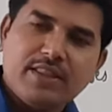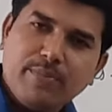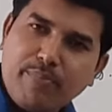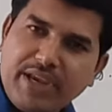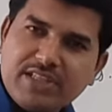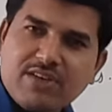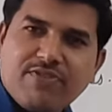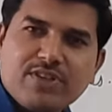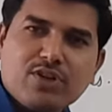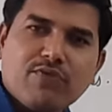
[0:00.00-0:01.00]
Major
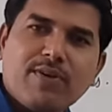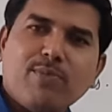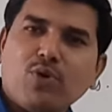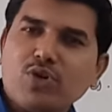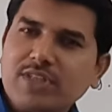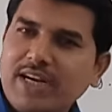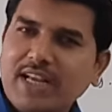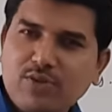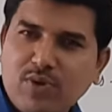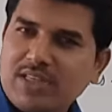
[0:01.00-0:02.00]
function of the monocyte
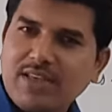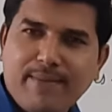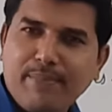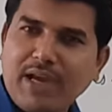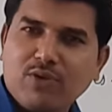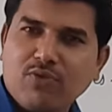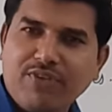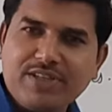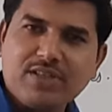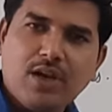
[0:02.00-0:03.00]
as well as
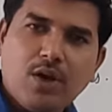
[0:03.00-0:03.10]
macrophage.